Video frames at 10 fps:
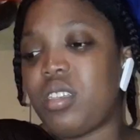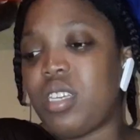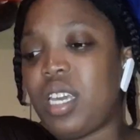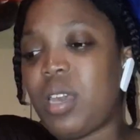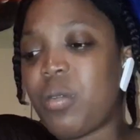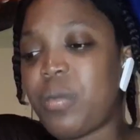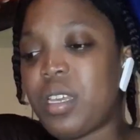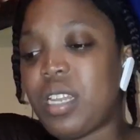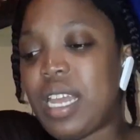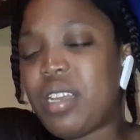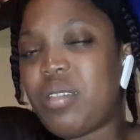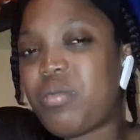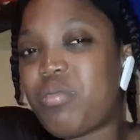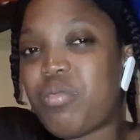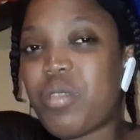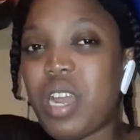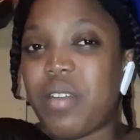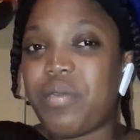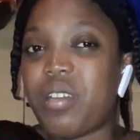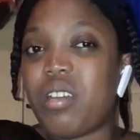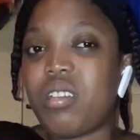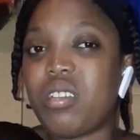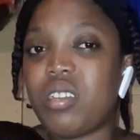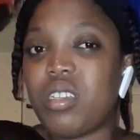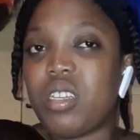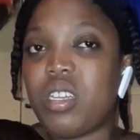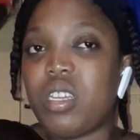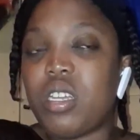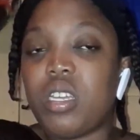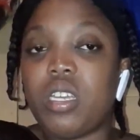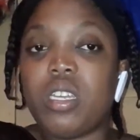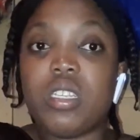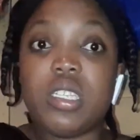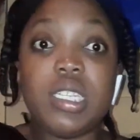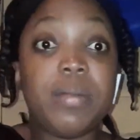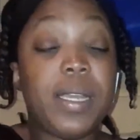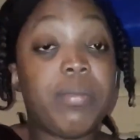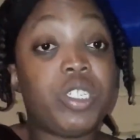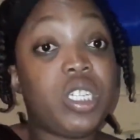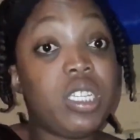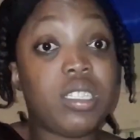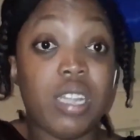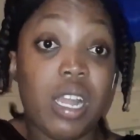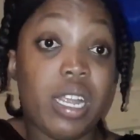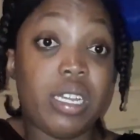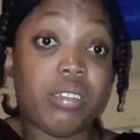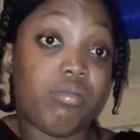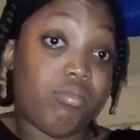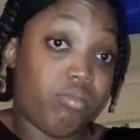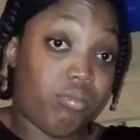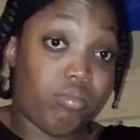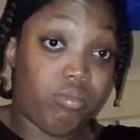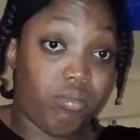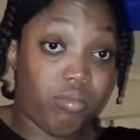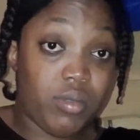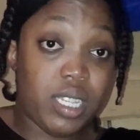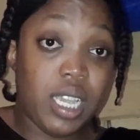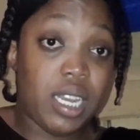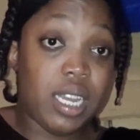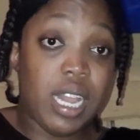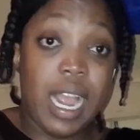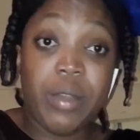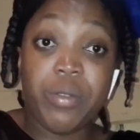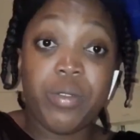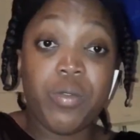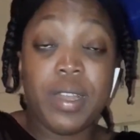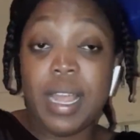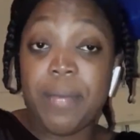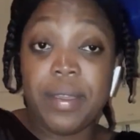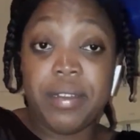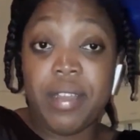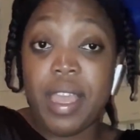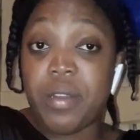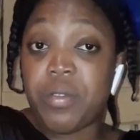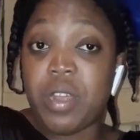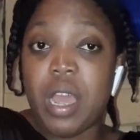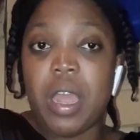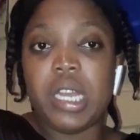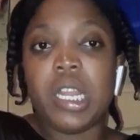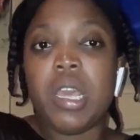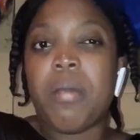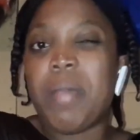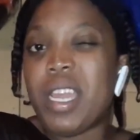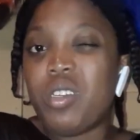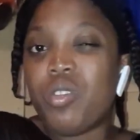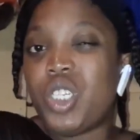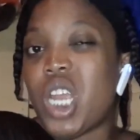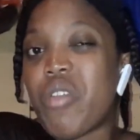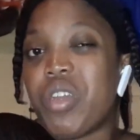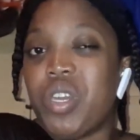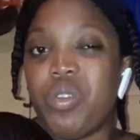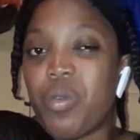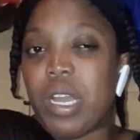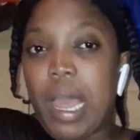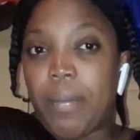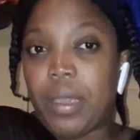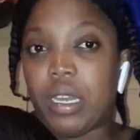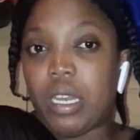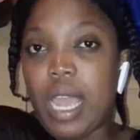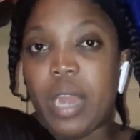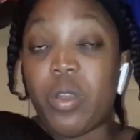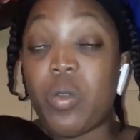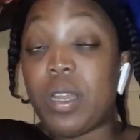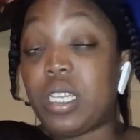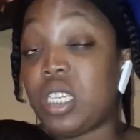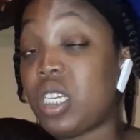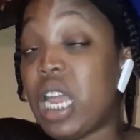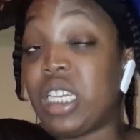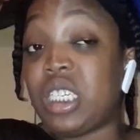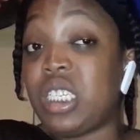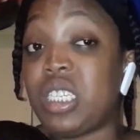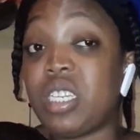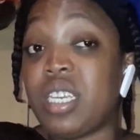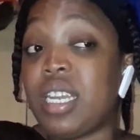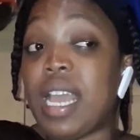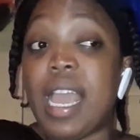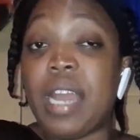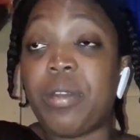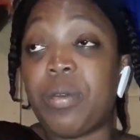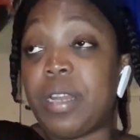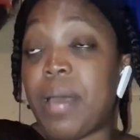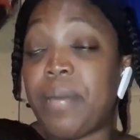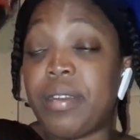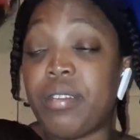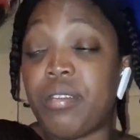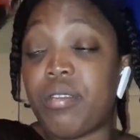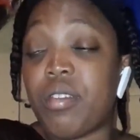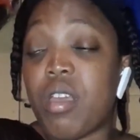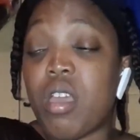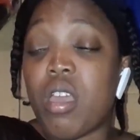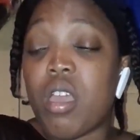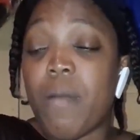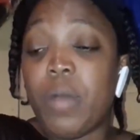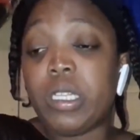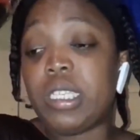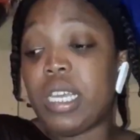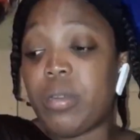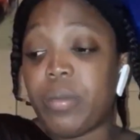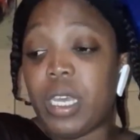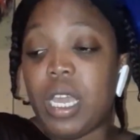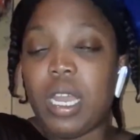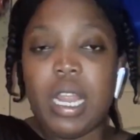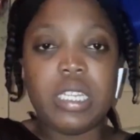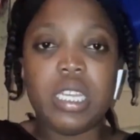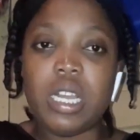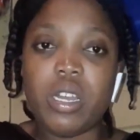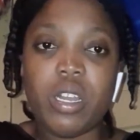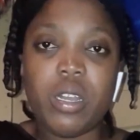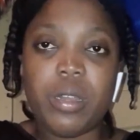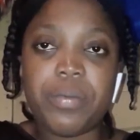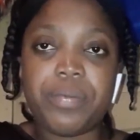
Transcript: you get me, like, what that for, same time she started, saying, I don't know what happened, and I don't know. Mind you, she already knew what happened. I don't know what, such a, and she's there saying, I don't know what happened, you know, but tell me. And I tell her,